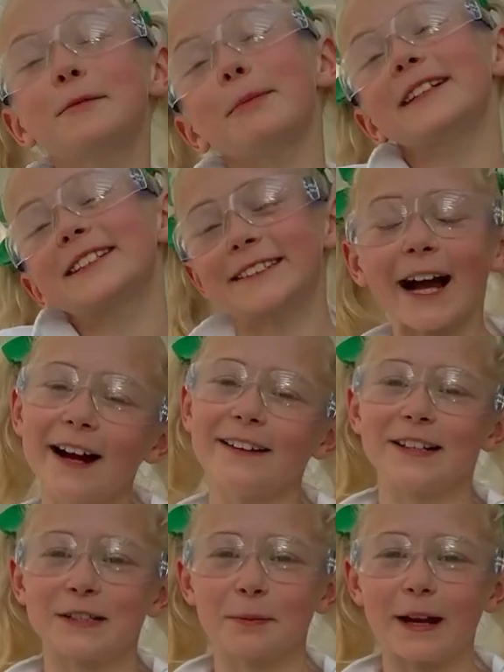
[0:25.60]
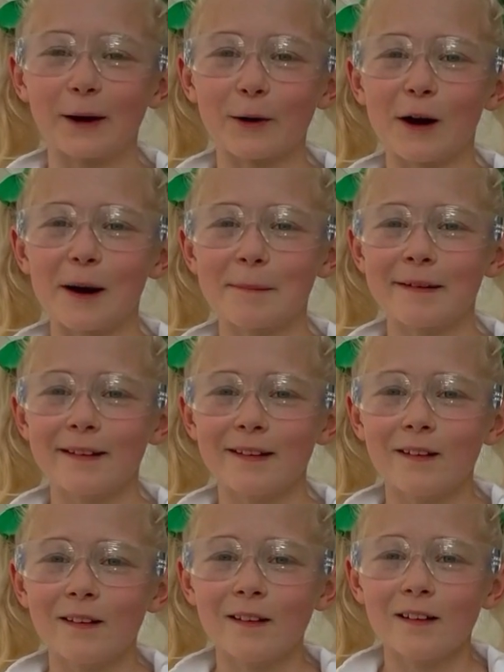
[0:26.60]
to be a scientist when I grow up.
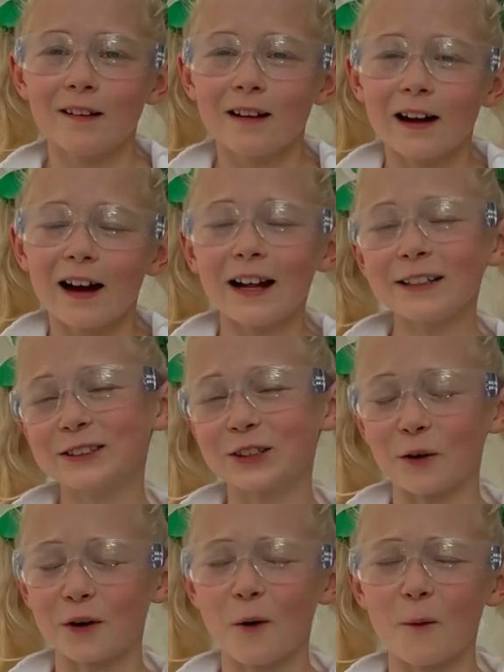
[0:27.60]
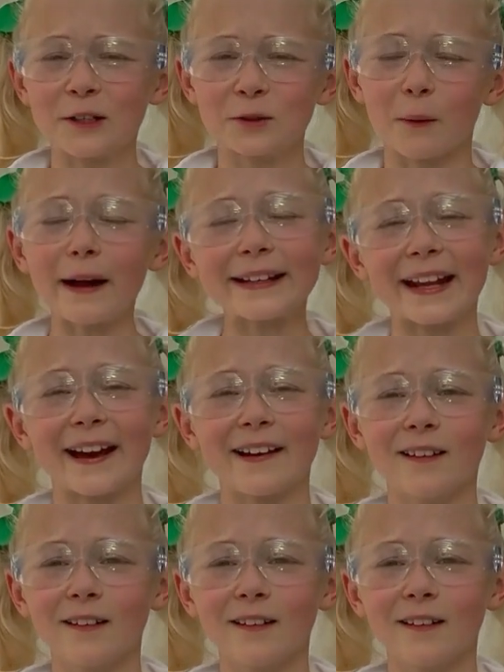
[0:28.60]
I just don't know which one yet.